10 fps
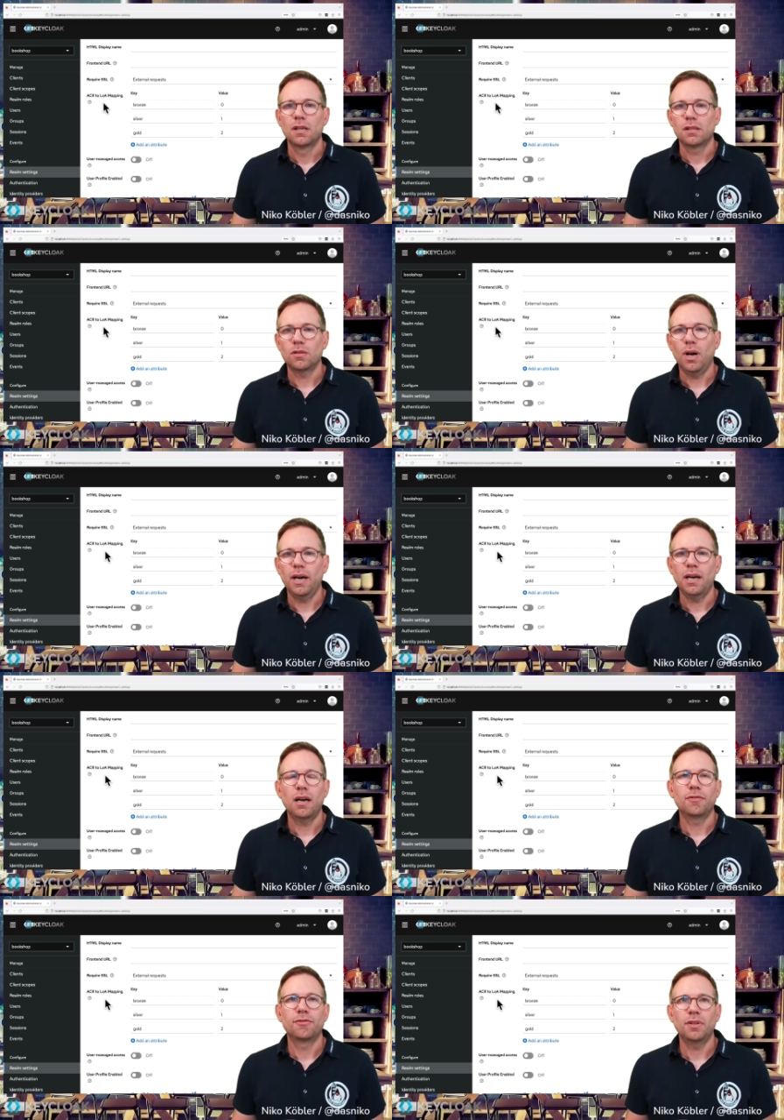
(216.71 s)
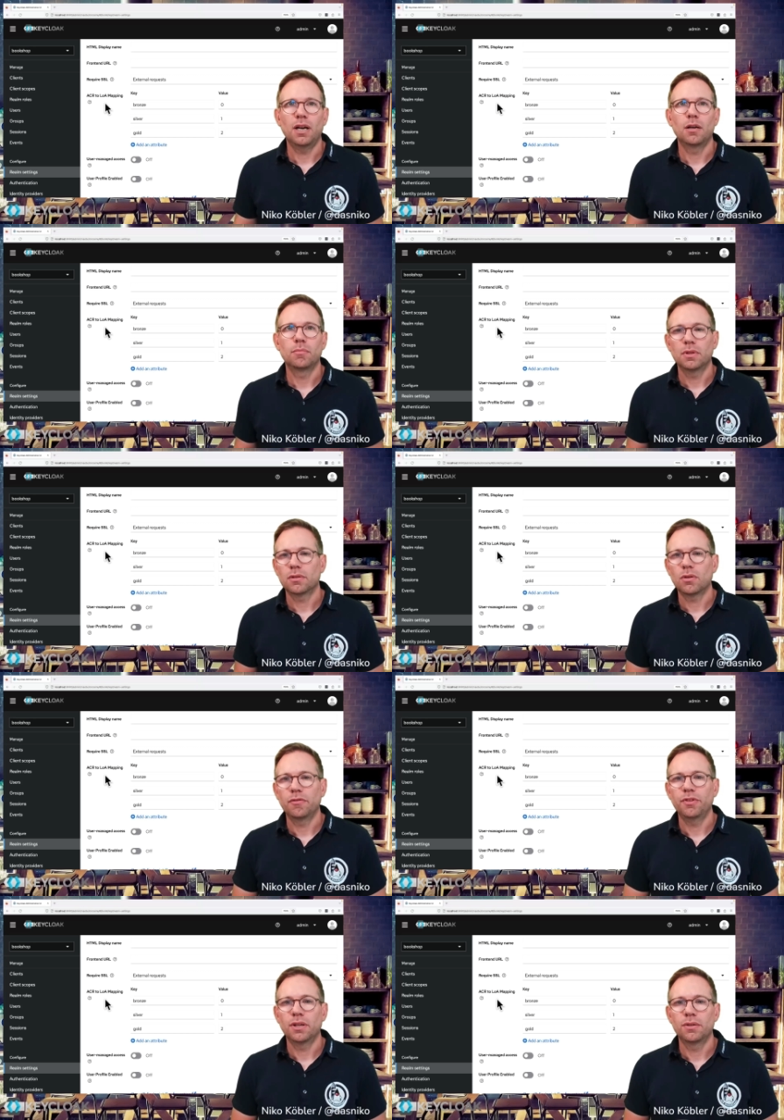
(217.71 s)
So I have
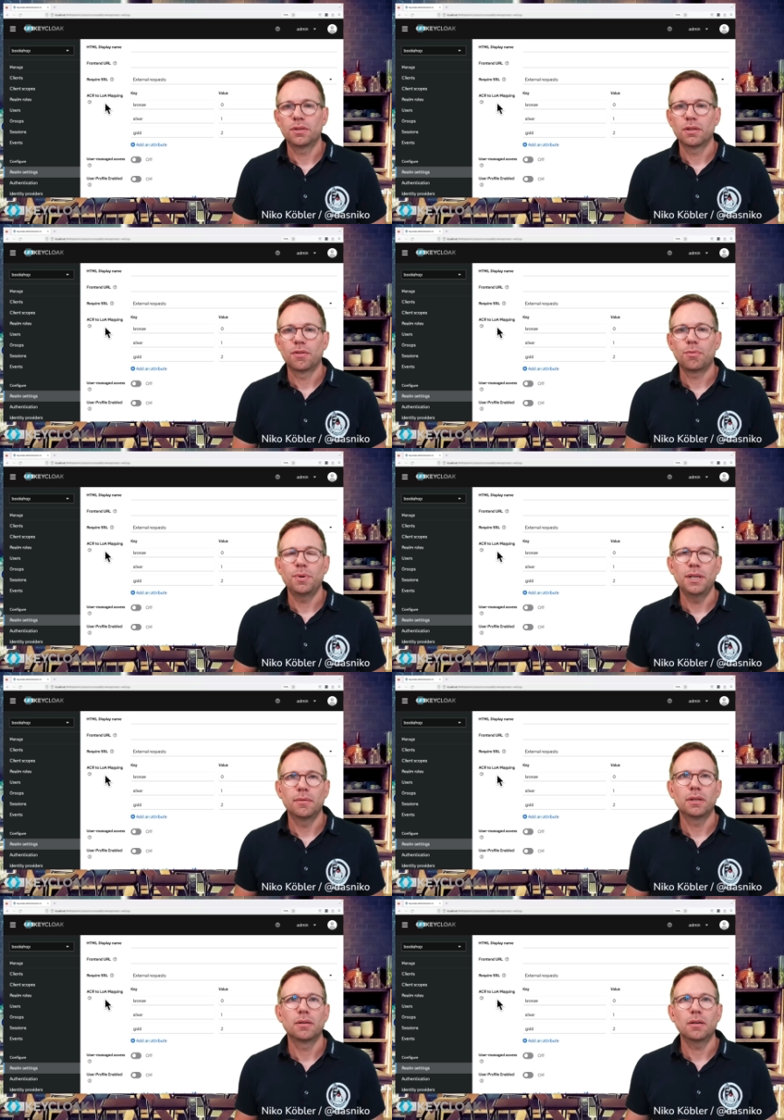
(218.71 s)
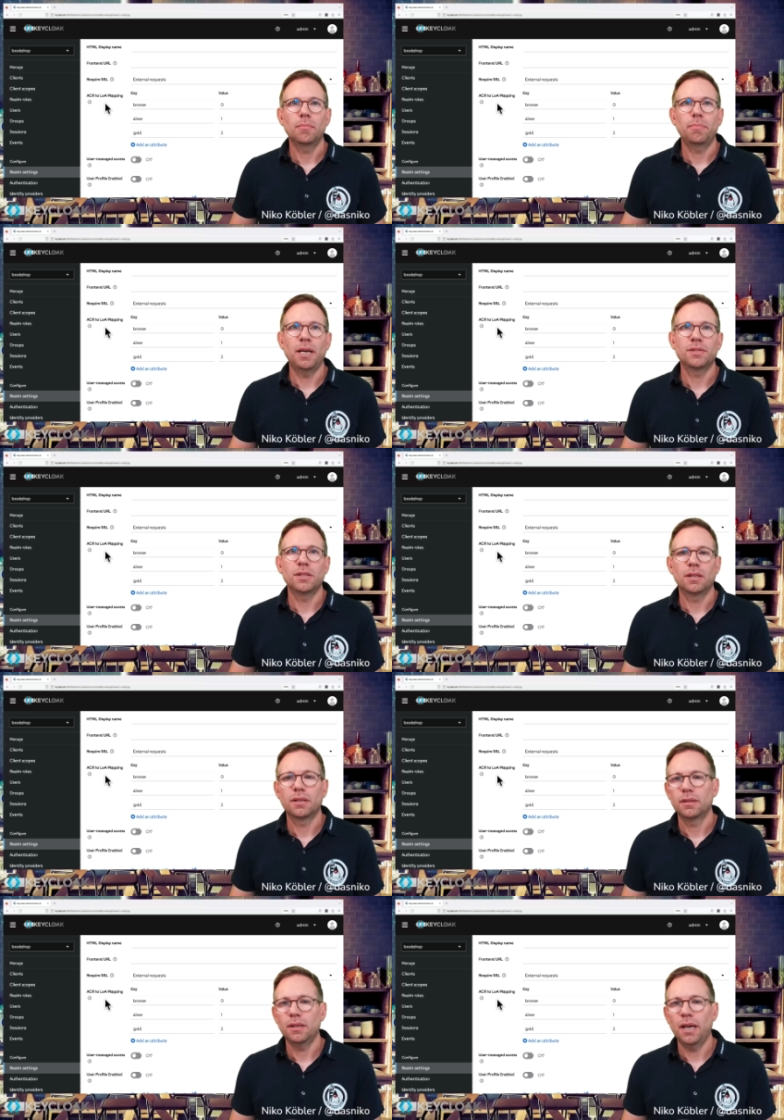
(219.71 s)
configured 3
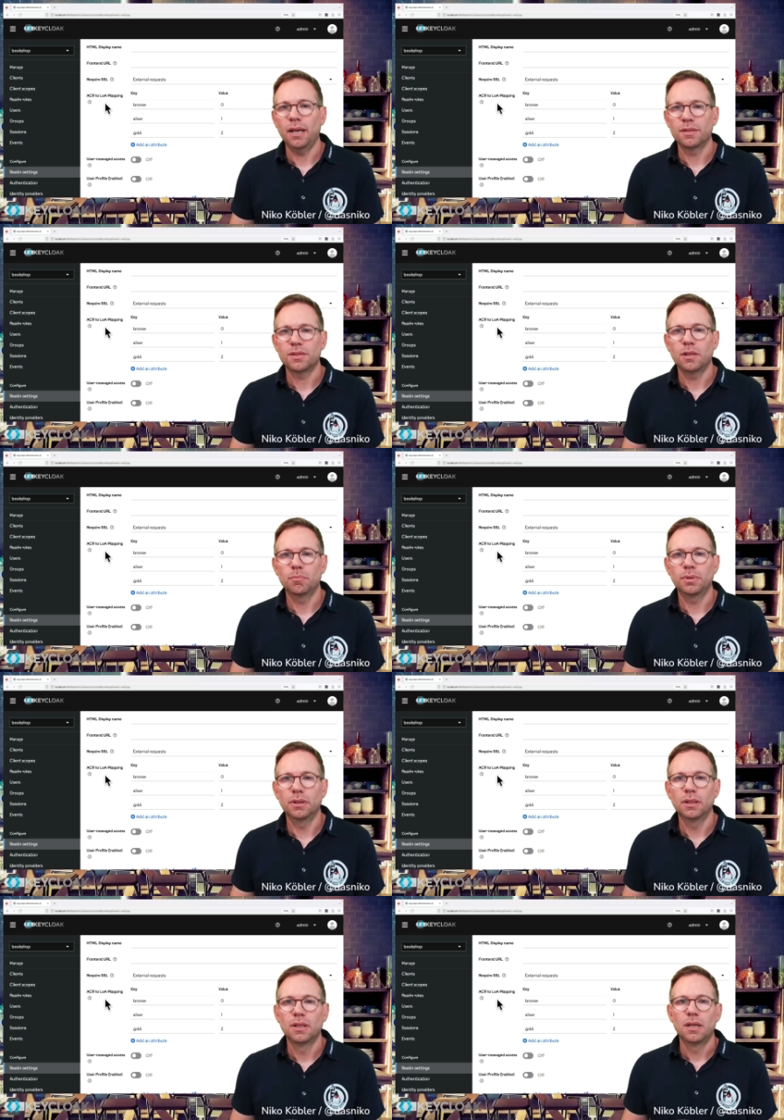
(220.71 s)
basic and simple